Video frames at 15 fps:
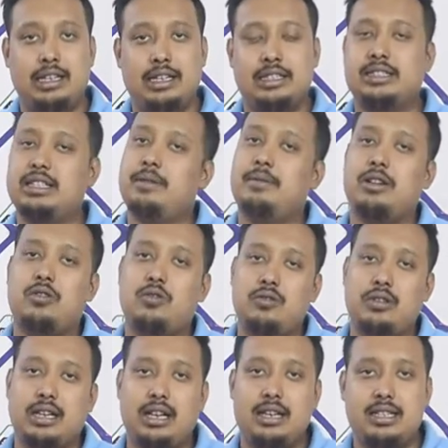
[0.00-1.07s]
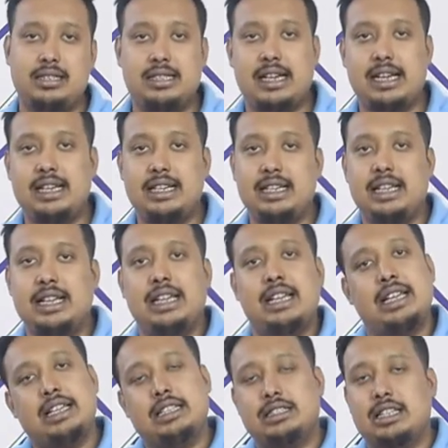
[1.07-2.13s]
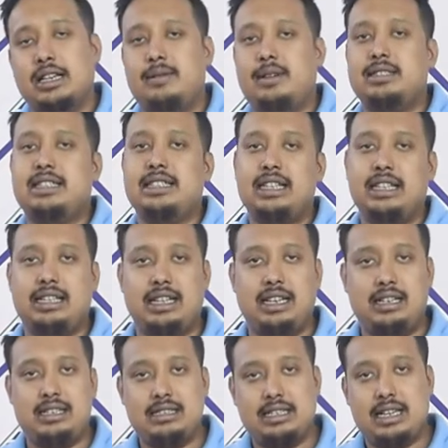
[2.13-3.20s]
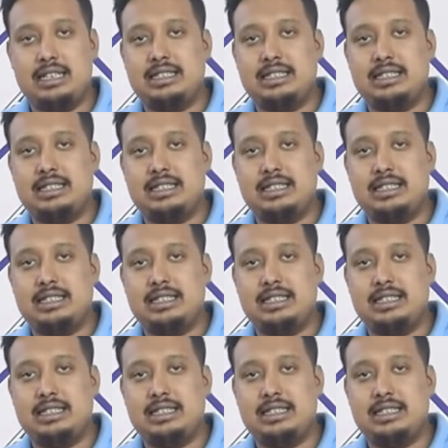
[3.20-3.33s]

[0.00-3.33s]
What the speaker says: Some are two color design, some are single color design,